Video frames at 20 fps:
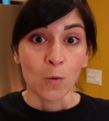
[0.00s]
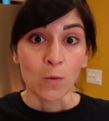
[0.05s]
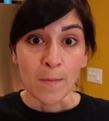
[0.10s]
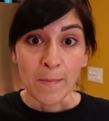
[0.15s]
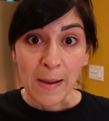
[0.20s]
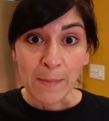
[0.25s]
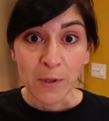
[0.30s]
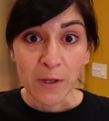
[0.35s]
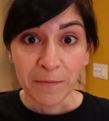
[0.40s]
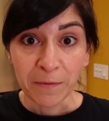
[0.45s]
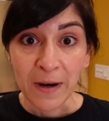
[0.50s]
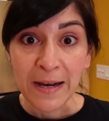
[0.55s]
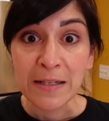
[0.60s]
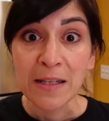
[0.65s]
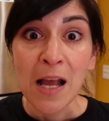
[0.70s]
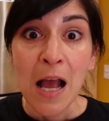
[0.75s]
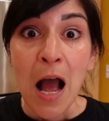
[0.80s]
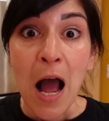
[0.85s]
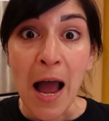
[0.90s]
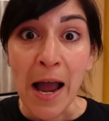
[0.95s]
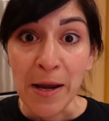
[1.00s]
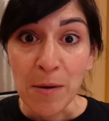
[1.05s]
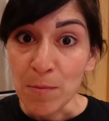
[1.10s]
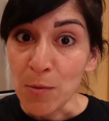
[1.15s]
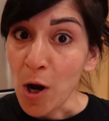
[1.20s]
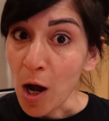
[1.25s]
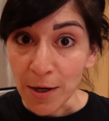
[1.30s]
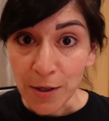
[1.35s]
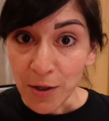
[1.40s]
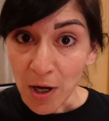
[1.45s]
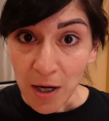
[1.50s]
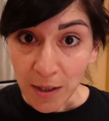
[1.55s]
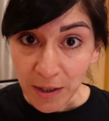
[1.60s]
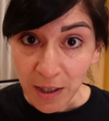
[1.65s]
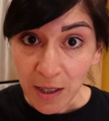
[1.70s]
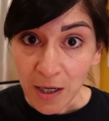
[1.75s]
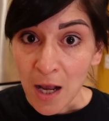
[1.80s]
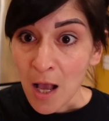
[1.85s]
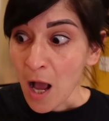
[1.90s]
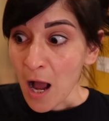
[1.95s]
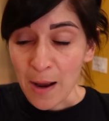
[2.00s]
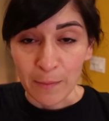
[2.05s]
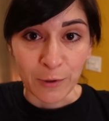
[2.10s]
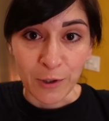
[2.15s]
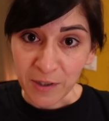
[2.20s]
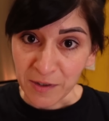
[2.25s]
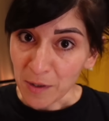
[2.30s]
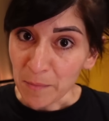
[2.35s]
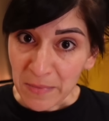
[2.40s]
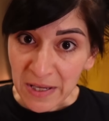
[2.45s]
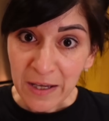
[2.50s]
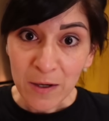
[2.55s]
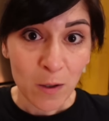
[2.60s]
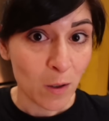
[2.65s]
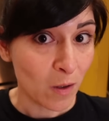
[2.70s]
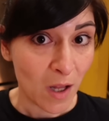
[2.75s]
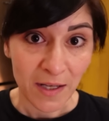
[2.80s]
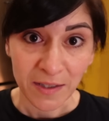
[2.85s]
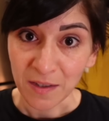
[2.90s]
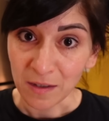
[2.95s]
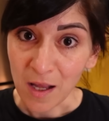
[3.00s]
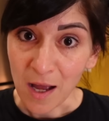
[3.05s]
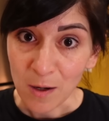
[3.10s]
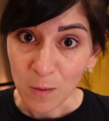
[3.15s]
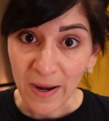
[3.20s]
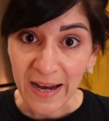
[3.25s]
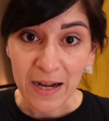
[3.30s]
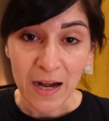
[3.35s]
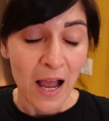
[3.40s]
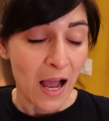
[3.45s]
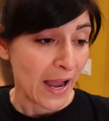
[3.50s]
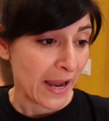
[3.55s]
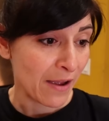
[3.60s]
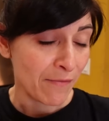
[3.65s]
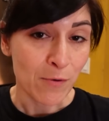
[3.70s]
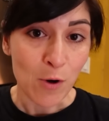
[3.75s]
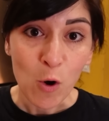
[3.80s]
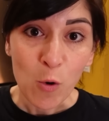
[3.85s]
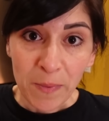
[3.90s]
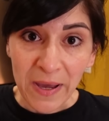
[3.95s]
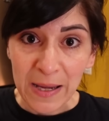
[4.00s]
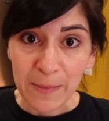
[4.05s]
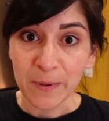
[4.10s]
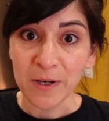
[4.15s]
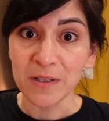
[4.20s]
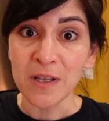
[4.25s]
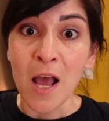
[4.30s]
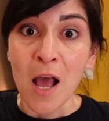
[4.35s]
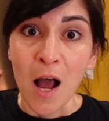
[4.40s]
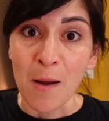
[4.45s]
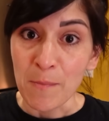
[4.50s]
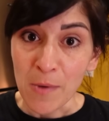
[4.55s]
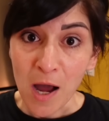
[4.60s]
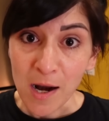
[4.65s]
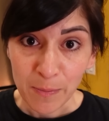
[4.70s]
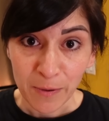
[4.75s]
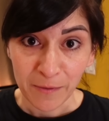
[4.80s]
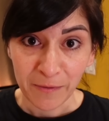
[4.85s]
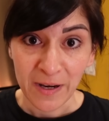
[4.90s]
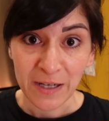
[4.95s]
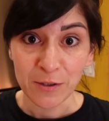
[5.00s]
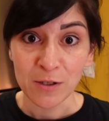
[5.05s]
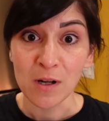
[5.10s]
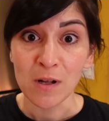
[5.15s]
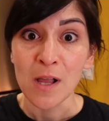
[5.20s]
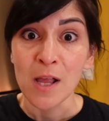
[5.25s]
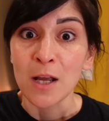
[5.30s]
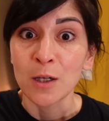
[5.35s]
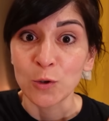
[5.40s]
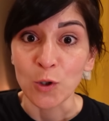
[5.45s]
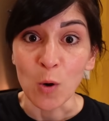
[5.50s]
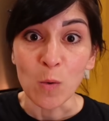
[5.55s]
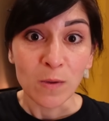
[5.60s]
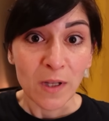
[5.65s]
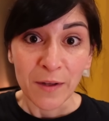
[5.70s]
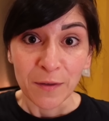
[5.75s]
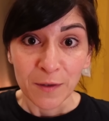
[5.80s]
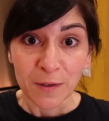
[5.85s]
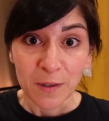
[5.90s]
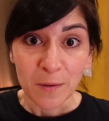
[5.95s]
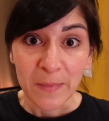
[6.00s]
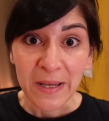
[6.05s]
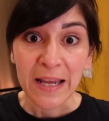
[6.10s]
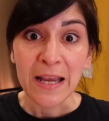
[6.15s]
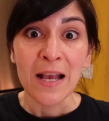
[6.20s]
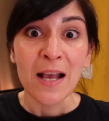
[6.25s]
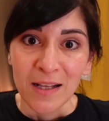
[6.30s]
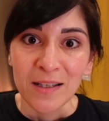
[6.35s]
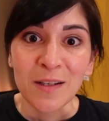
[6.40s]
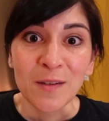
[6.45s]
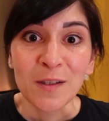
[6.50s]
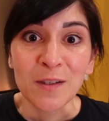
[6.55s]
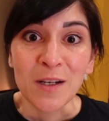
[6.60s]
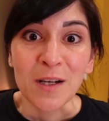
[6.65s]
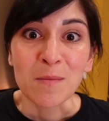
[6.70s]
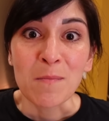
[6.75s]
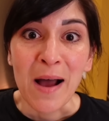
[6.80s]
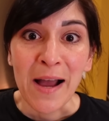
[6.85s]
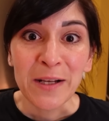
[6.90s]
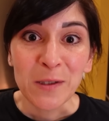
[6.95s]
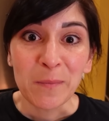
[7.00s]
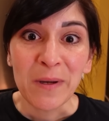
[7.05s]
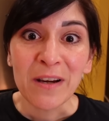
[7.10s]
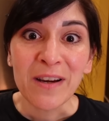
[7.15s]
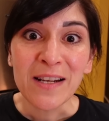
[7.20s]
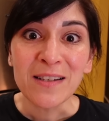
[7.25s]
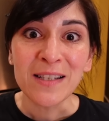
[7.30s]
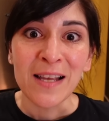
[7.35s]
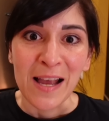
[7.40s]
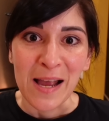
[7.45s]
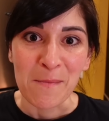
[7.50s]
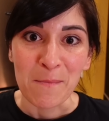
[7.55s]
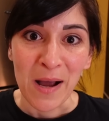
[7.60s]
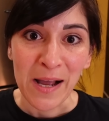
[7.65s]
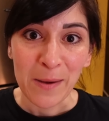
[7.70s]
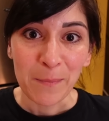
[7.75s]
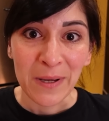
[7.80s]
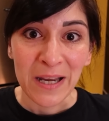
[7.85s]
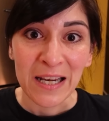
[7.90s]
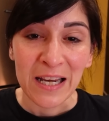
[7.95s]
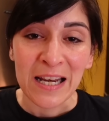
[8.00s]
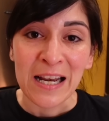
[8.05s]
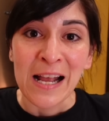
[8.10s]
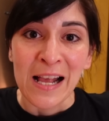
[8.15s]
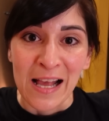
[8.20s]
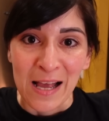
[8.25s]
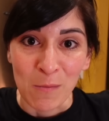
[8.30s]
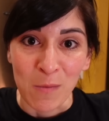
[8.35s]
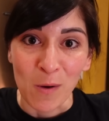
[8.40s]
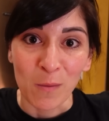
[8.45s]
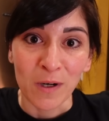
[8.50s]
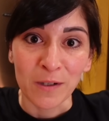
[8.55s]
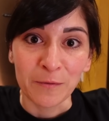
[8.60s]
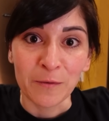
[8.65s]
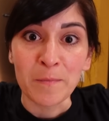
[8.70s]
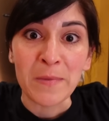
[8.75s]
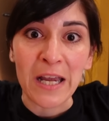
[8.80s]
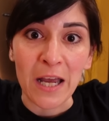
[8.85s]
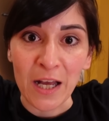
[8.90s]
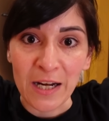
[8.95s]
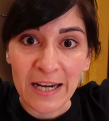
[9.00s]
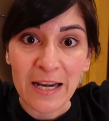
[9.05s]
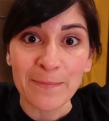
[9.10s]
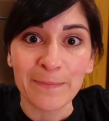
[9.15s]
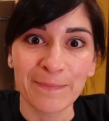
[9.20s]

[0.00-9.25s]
Remember the friends, I am not a doctor. I'm just a me who lost a lot of weight. I have no papers. I'm not a professional. Don't listen to me. This is just my experience and my opinion and what works for me, honey.